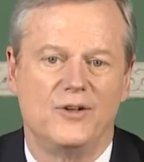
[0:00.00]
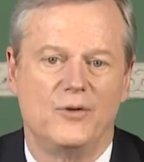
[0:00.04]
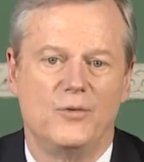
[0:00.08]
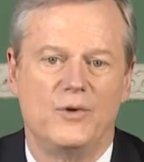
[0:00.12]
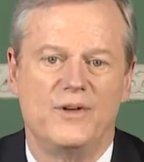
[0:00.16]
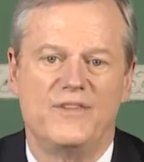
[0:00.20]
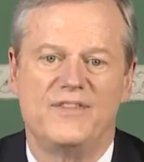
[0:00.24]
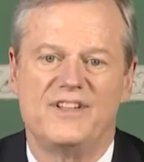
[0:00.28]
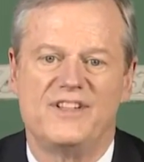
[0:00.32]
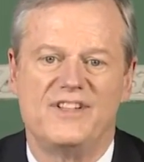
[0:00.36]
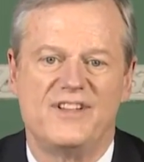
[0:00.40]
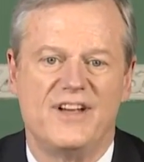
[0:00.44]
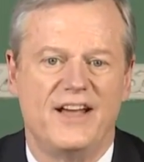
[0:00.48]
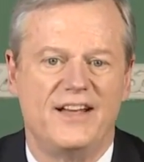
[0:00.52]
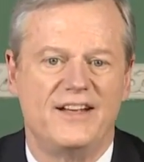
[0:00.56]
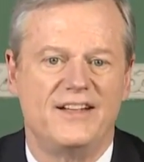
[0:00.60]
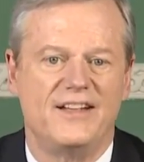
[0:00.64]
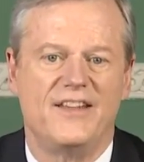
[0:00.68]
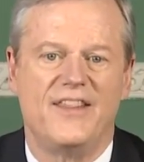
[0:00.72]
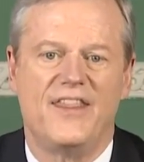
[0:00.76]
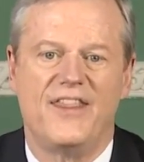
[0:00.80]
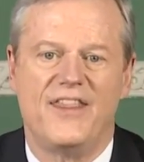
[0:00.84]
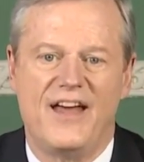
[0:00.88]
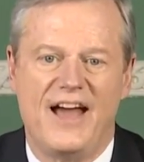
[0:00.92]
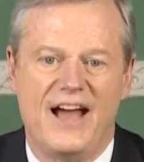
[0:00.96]
We've
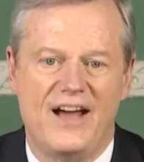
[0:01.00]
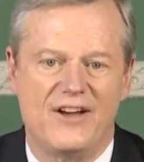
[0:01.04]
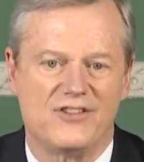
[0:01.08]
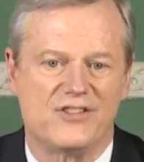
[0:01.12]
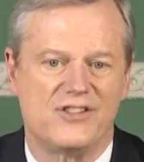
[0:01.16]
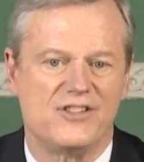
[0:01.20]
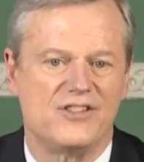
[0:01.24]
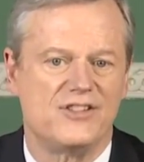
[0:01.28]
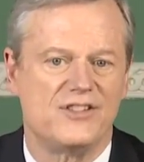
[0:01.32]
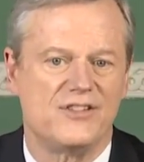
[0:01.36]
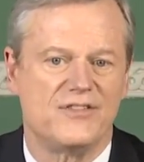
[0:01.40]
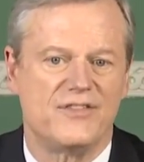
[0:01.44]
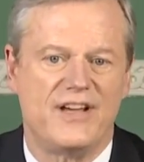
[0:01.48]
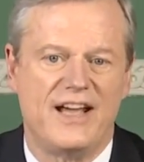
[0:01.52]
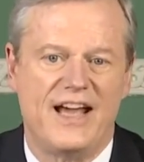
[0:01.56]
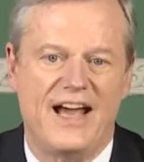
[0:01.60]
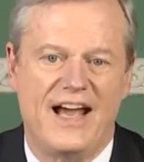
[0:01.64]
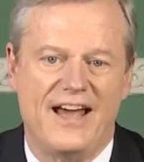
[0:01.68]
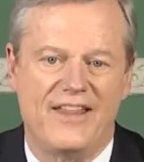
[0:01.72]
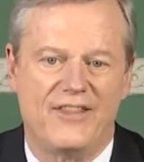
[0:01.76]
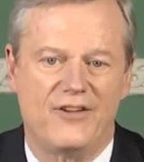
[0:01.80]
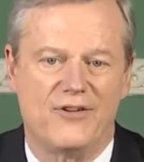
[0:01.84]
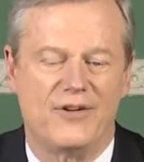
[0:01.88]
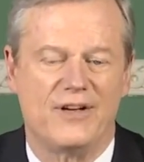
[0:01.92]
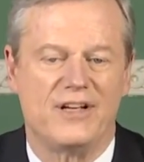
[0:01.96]
attended thousands of
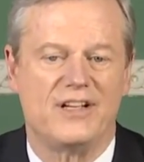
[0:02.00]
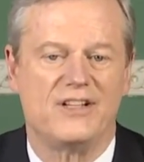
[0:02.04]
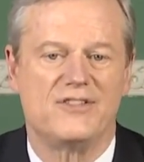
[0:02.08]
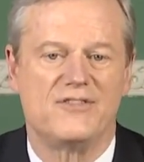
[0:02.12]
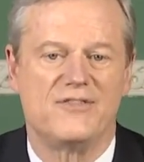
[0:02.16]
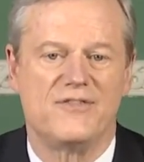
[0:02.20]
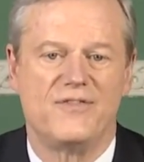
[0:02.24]
gatherings,